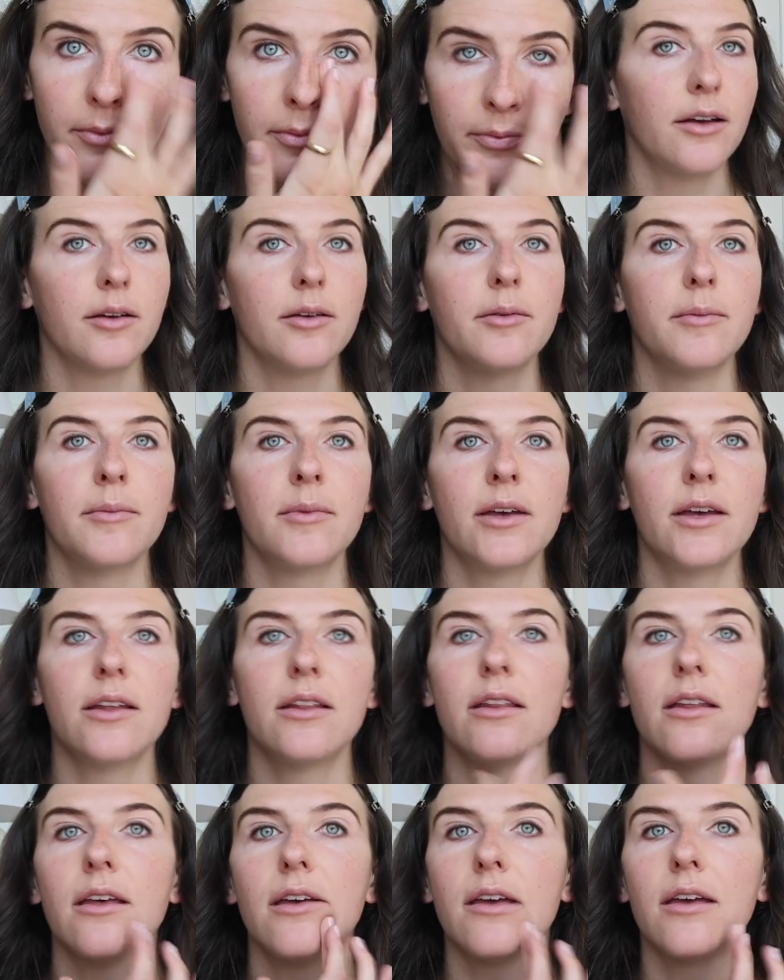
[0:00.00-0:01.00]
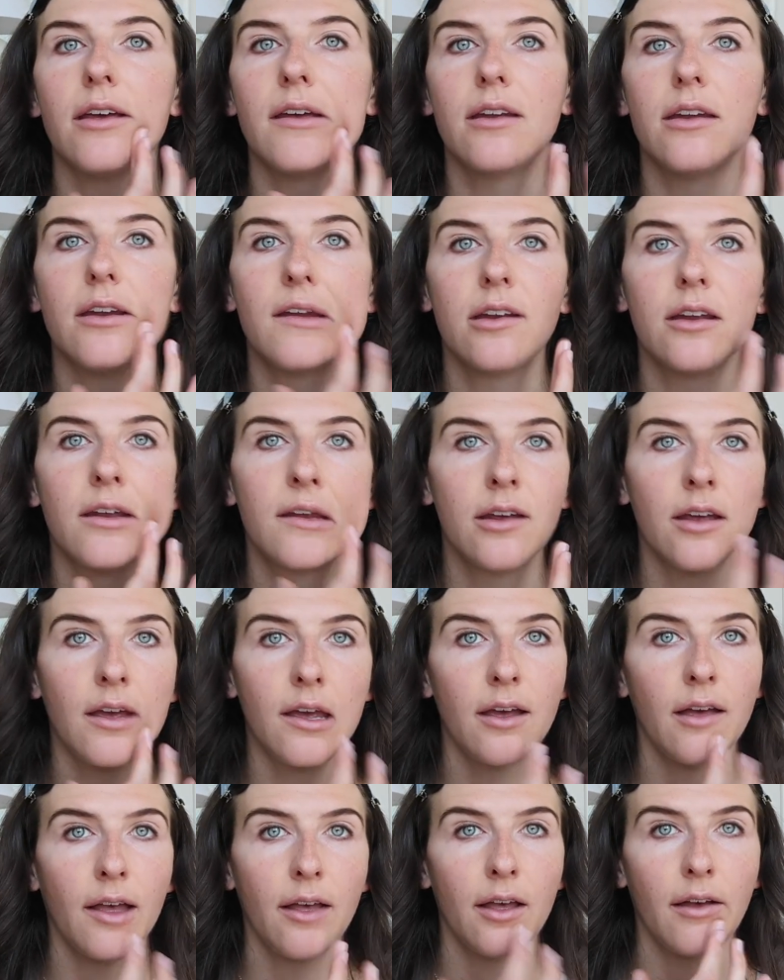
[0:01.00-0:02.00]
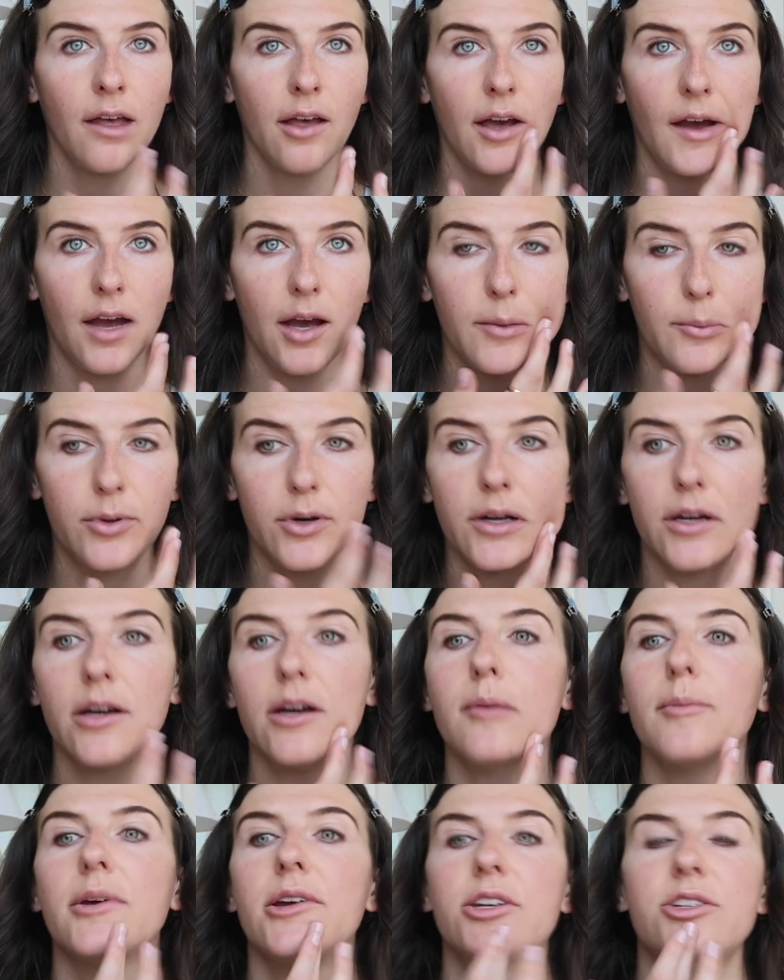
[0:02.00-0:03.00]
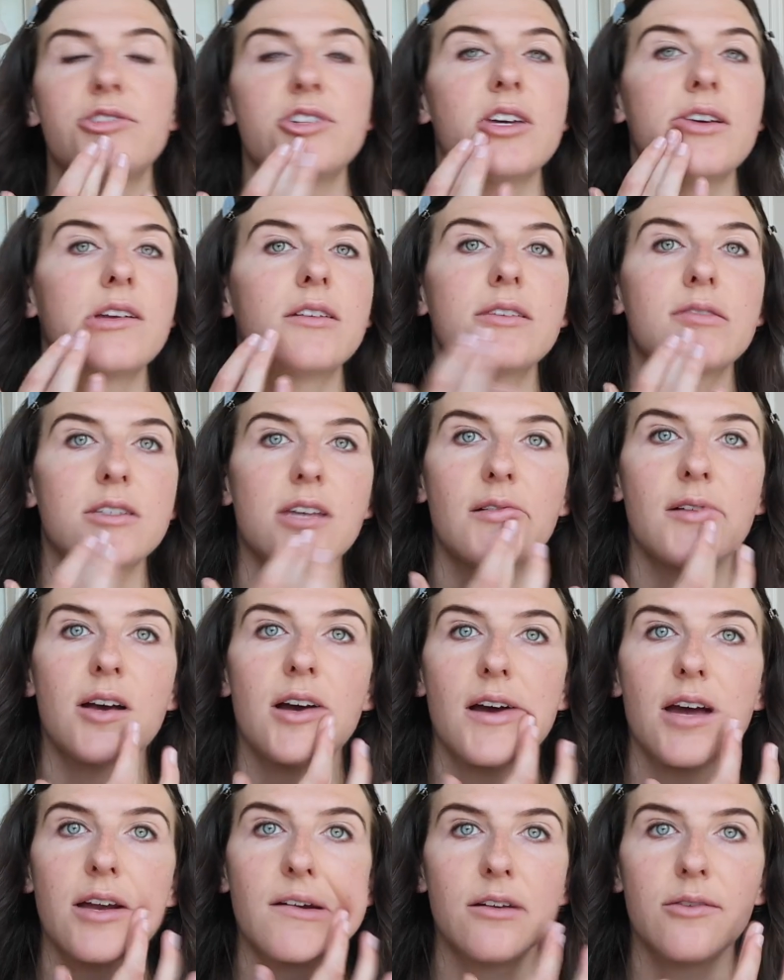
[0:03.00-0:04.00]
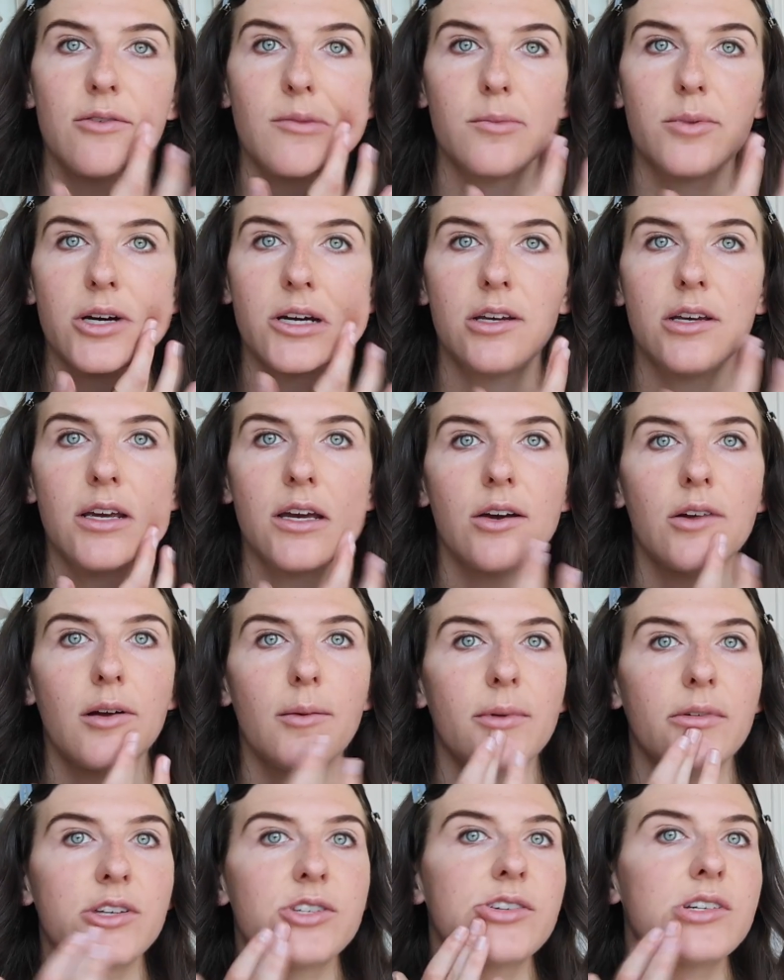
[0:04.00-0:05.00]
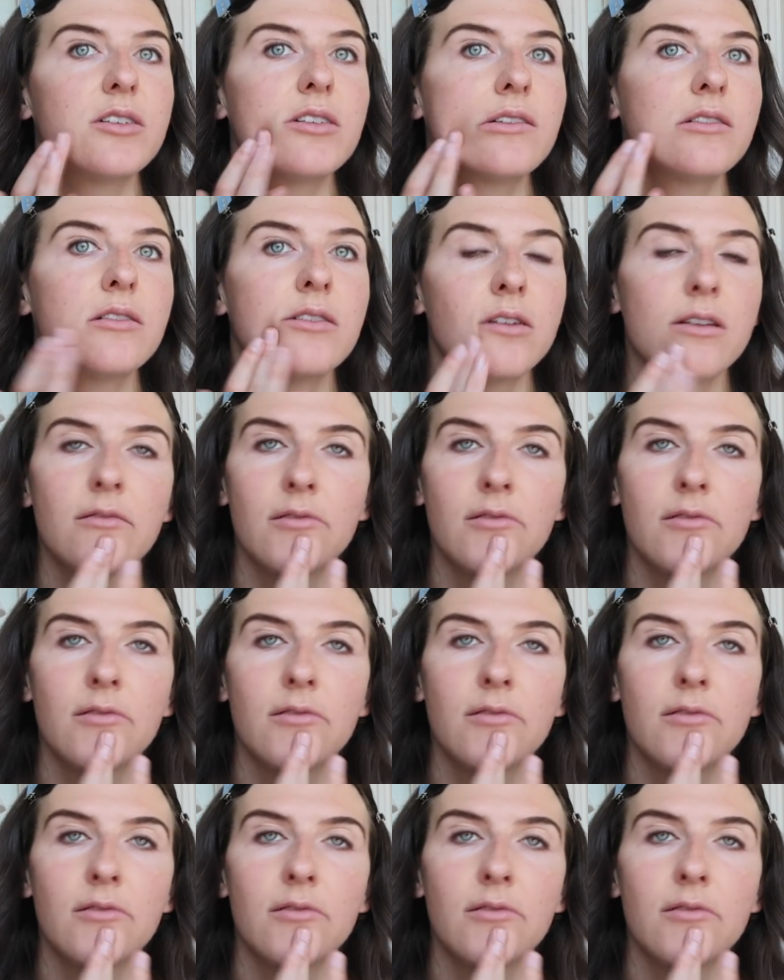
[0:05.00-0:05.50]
And then I put it on my chin because I'm kind of breaking out on my chin.